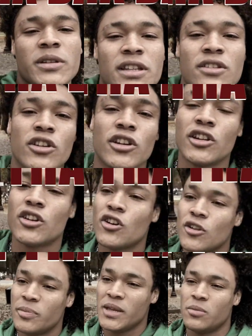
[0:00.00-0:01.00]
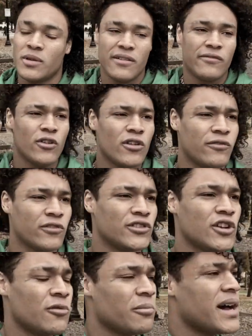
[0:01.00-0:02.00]
then they're going to call the people that voted for
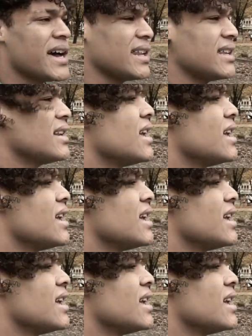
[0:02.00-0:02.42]
Joe Biden